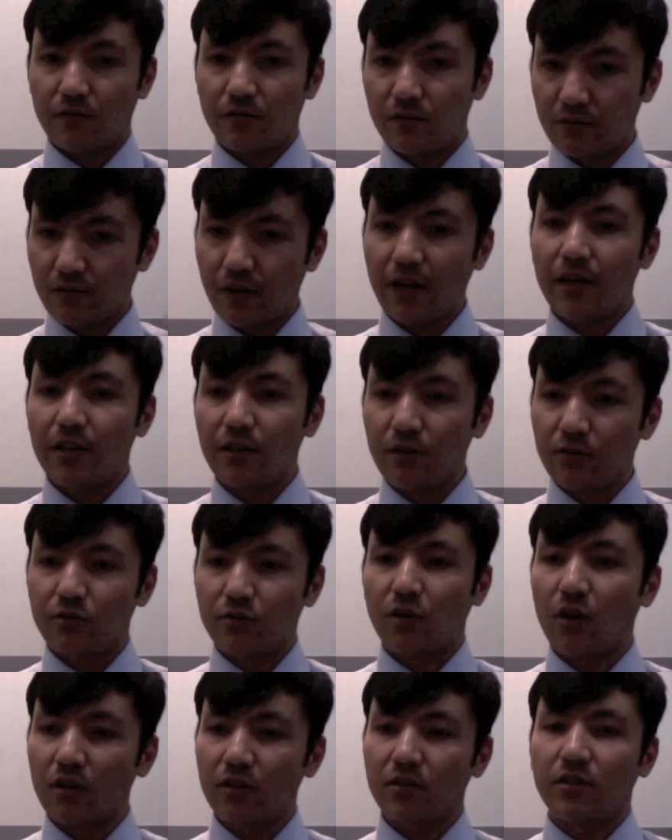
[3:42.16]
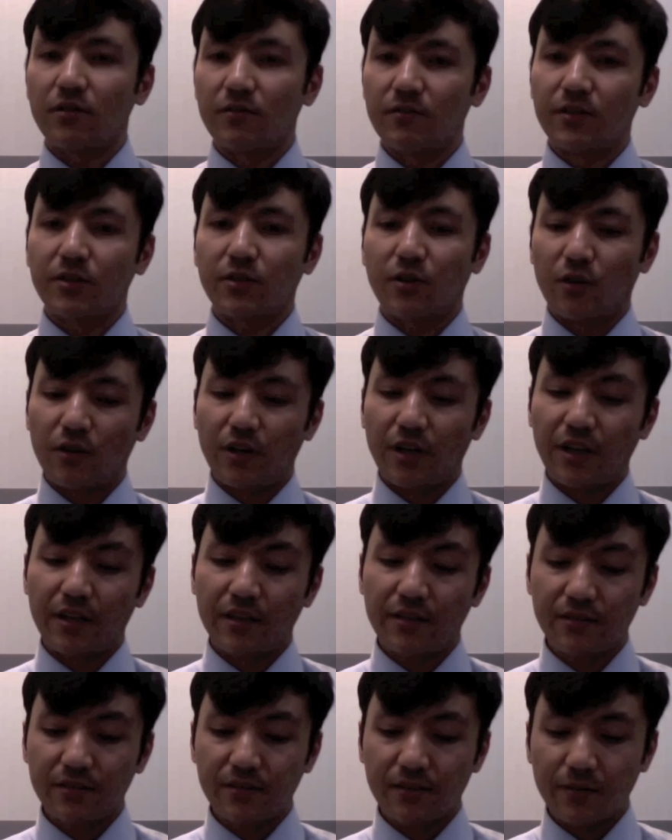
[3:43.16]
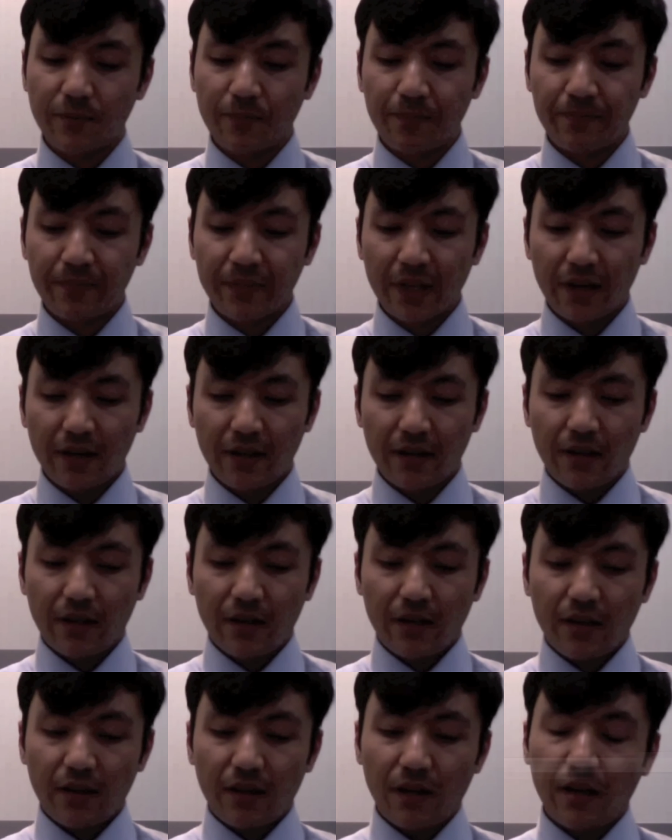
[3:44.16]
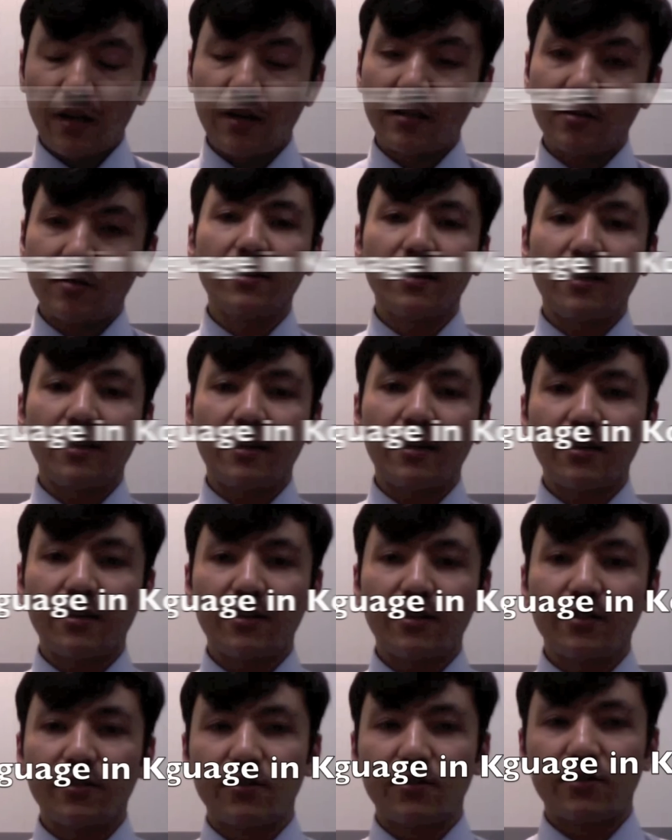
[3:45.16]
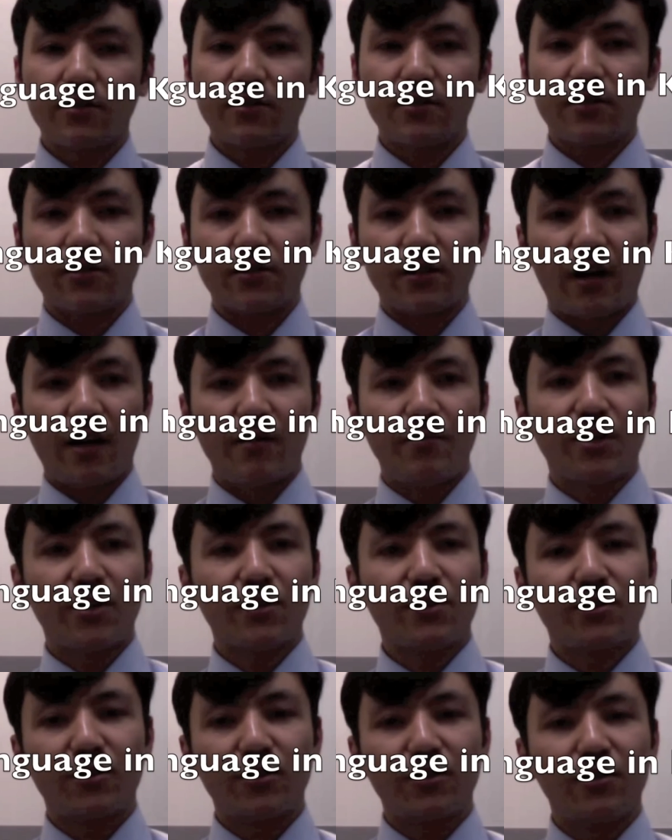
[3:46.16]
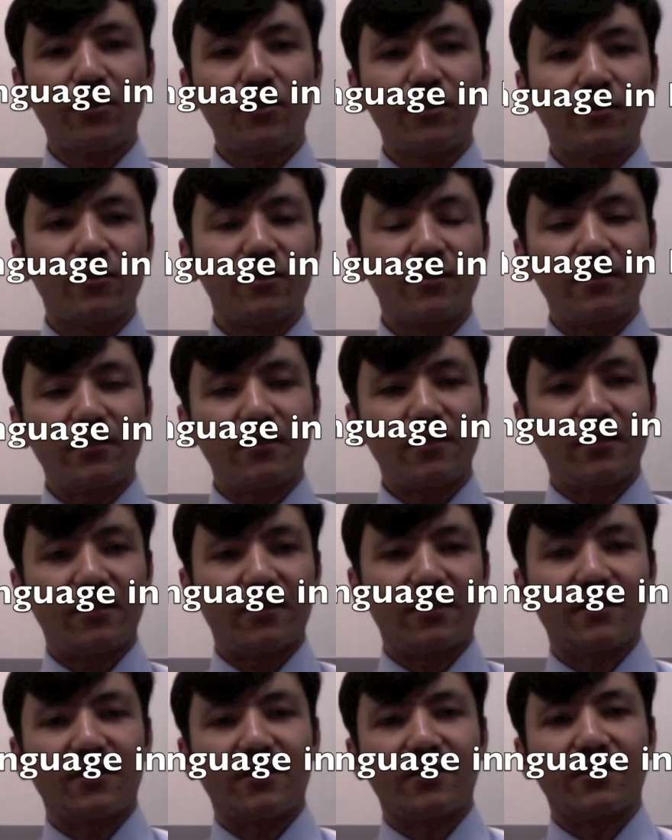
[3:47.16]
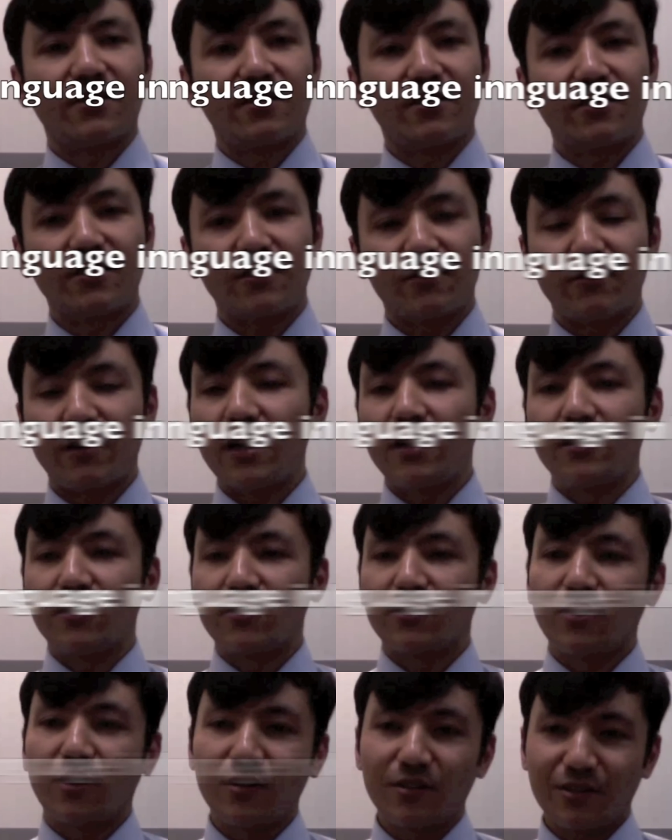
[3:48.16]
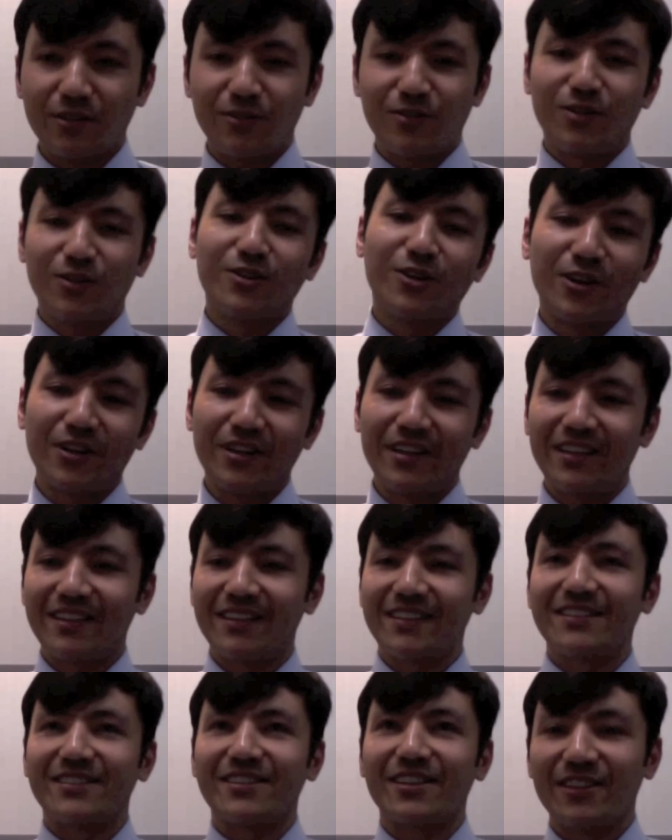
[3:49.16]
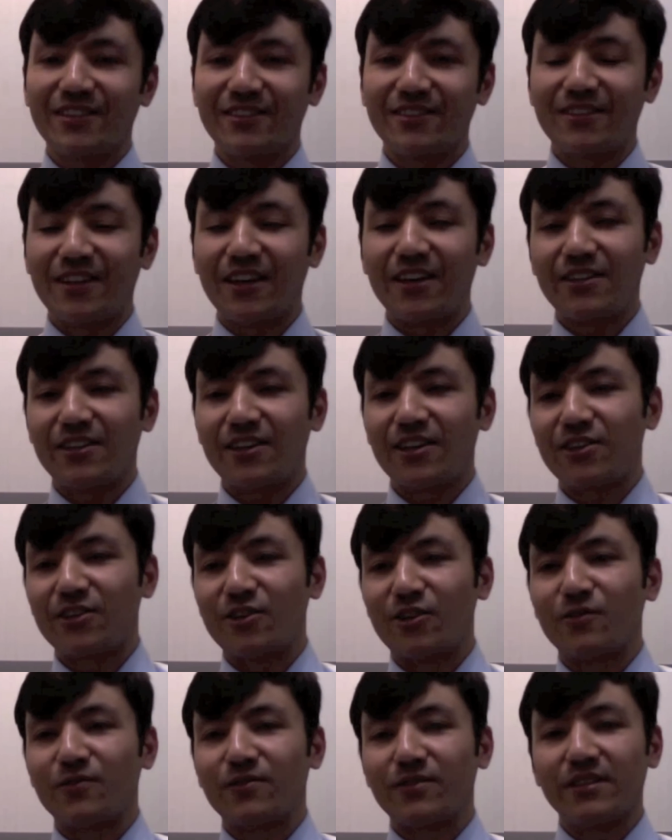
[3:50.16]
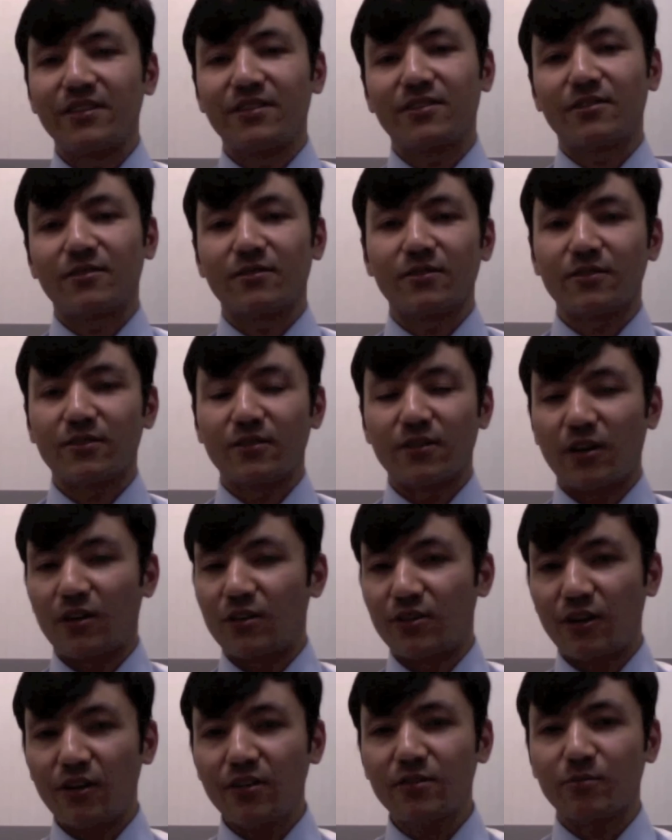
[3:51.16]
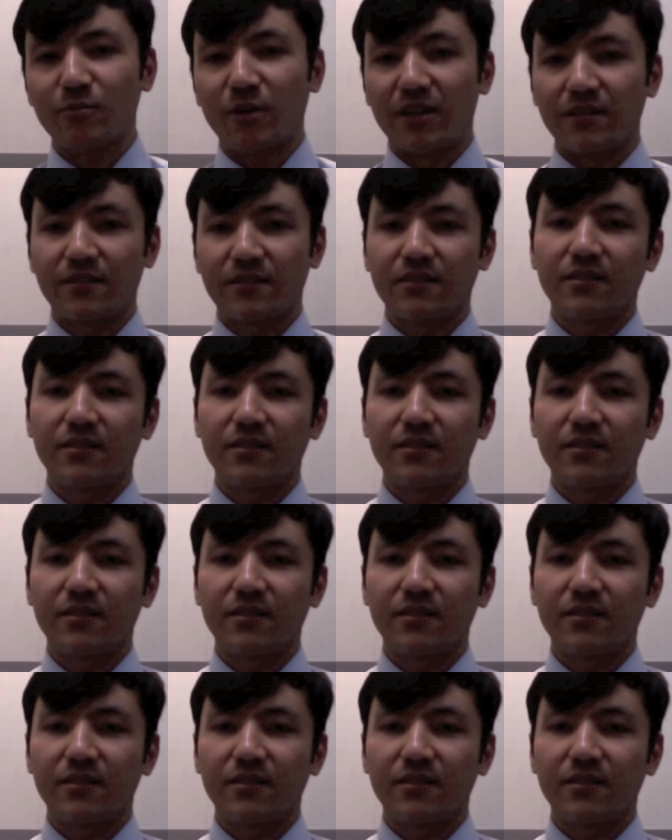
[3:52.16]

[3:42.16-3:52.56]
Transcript: while you're talking with Koreans. And body language, I'm not sure while you're talking to Koreans they take care of it or not, but